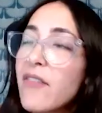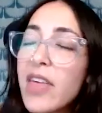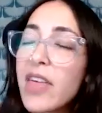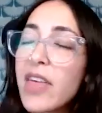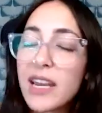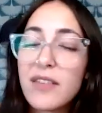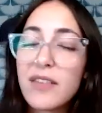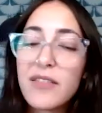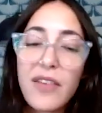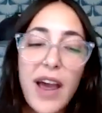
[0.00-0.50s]
that
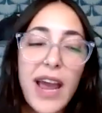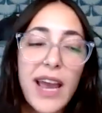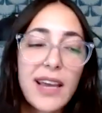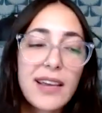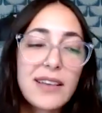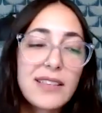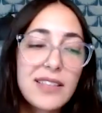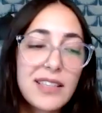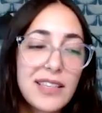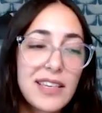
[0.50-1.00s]

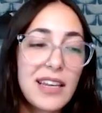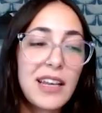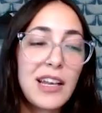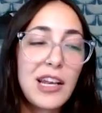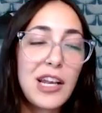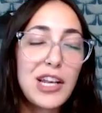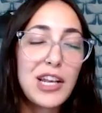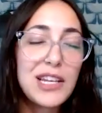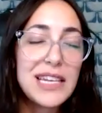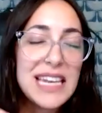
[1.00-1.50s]
advice to
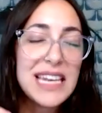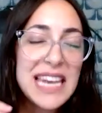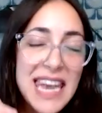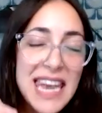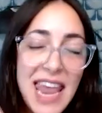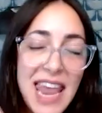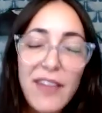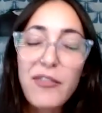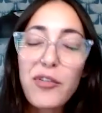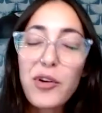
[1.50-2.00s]

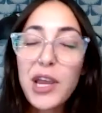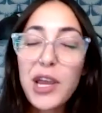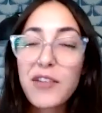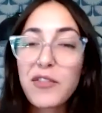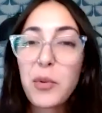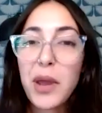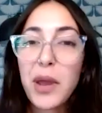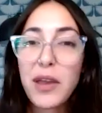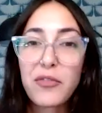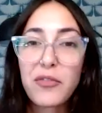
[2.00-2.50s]
never give
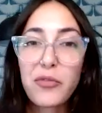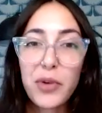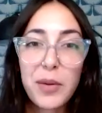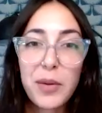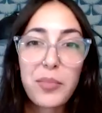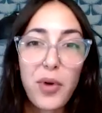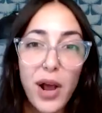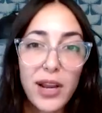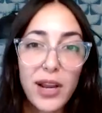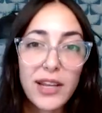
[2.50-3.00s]
away free
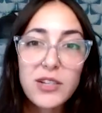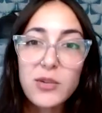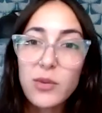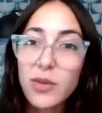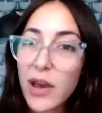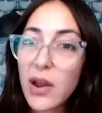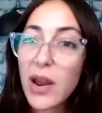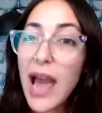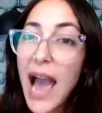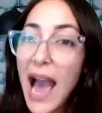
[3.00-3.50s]
product
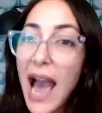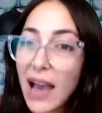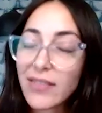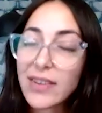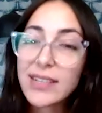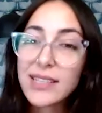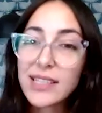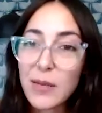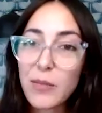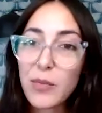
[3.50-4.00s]
without
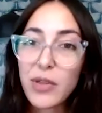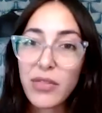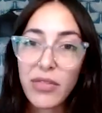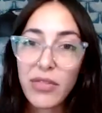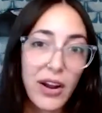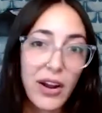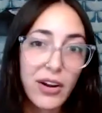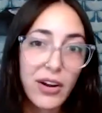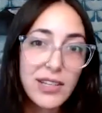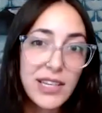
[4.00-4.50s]
having someone
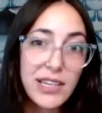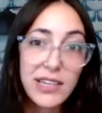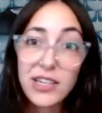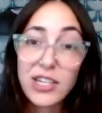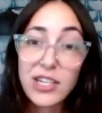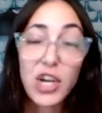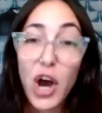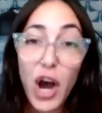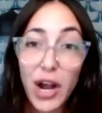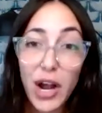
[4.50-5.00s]
there to
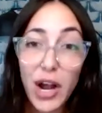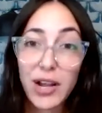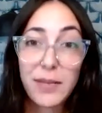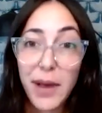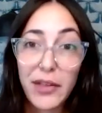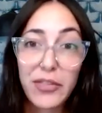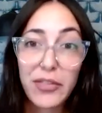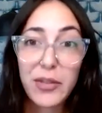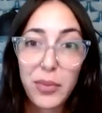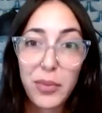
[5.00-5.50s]
talk
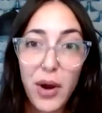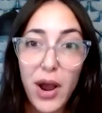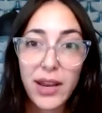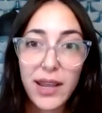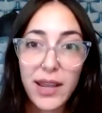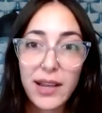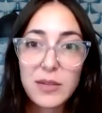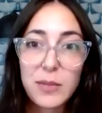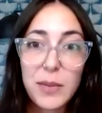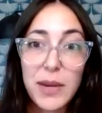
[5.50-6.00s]
about the
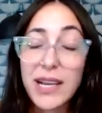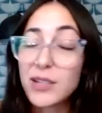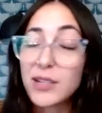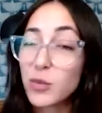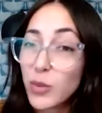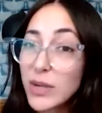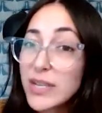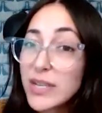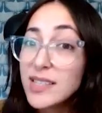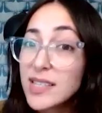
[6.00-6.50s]
product,
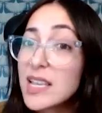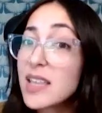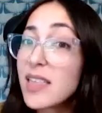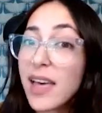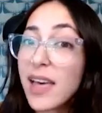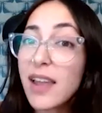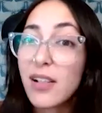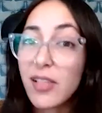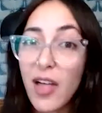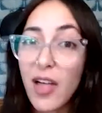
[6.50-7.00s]
because we see
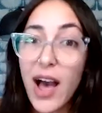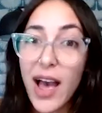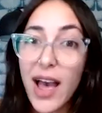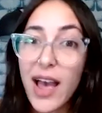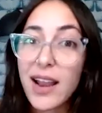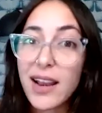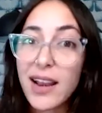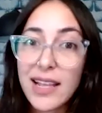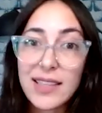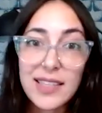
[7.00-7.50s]
that a
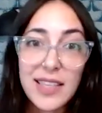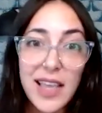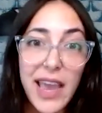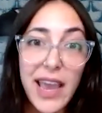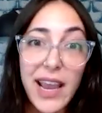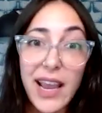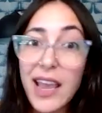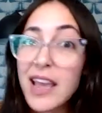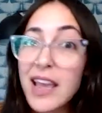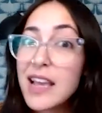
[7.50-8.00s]
lot. It's
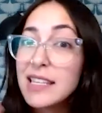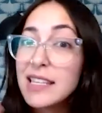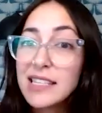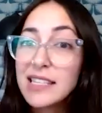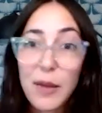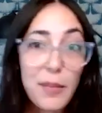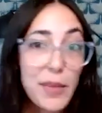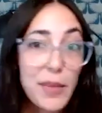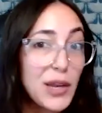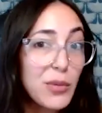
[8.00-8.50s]
like
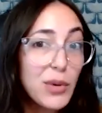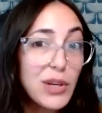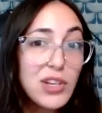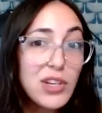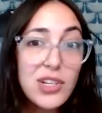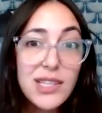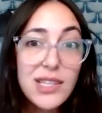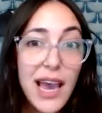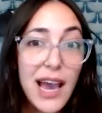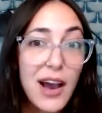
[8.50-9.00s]
somebody
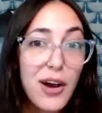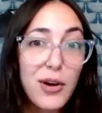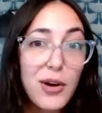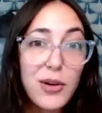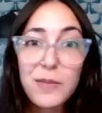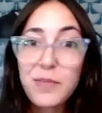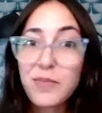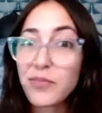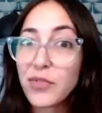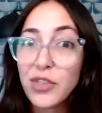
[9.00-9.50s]
reaches
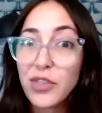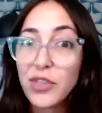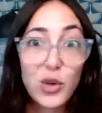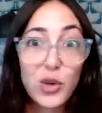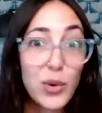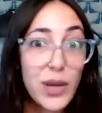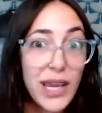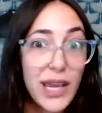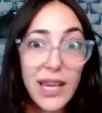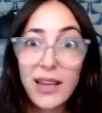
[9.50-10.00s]
out,
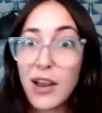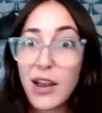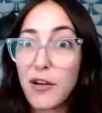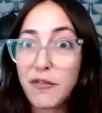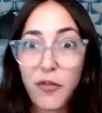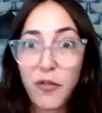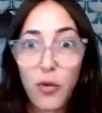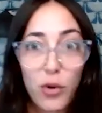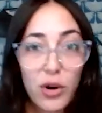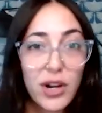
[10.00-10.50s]
you can
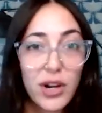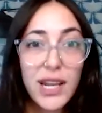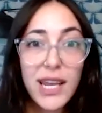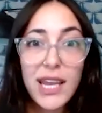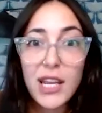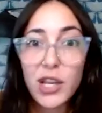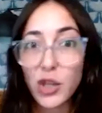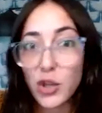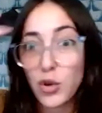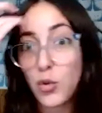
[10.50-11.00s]
afford
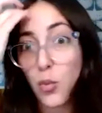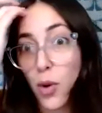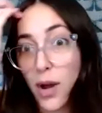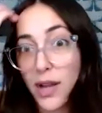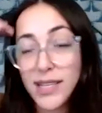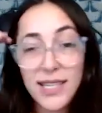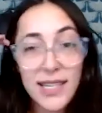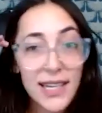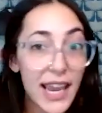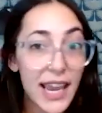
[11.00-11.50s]
it, you
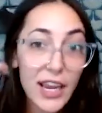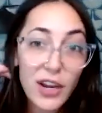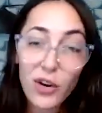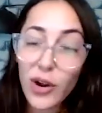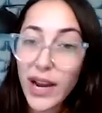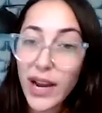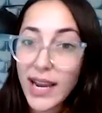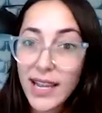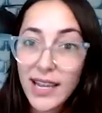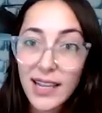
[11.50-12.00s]
want to get
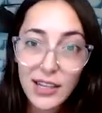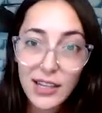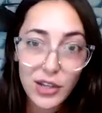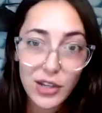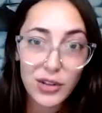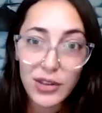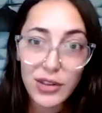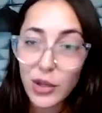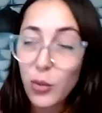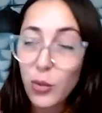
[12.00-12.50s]
your hand,
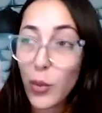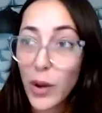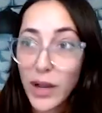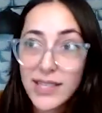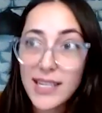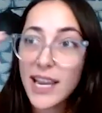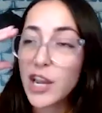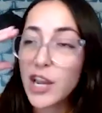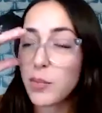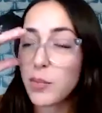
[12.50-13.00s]
you, you want to get